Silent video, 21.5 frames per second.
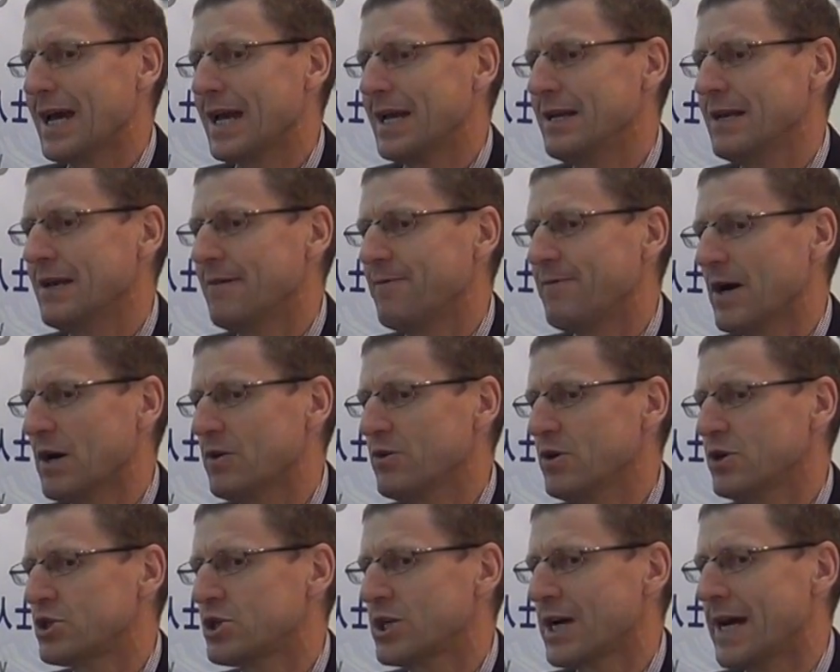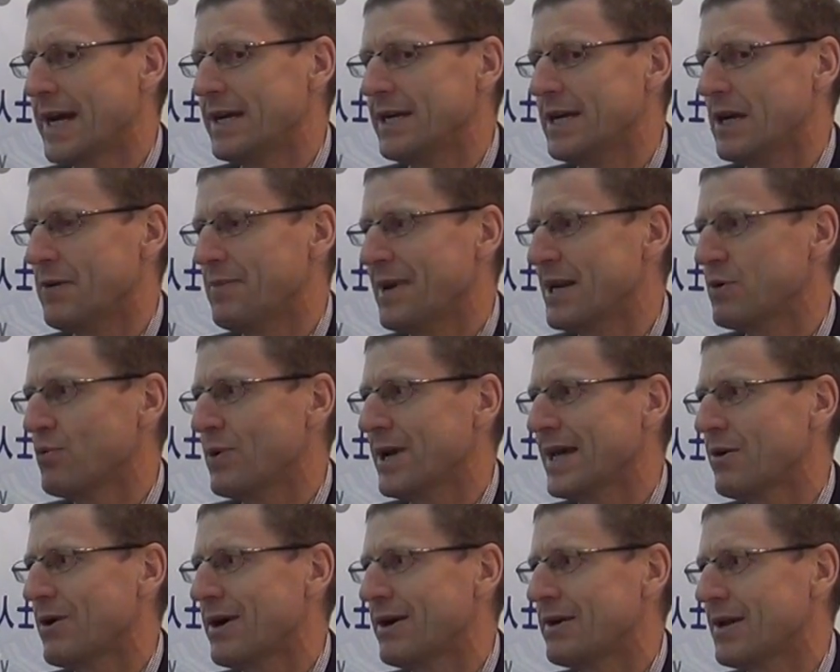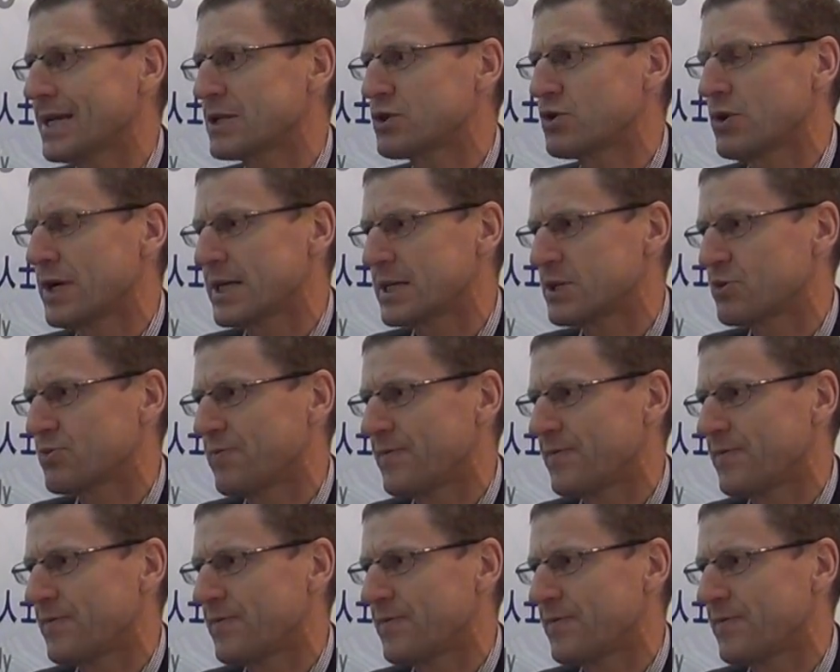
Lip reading: in the value chain, no matter where you are in the electronics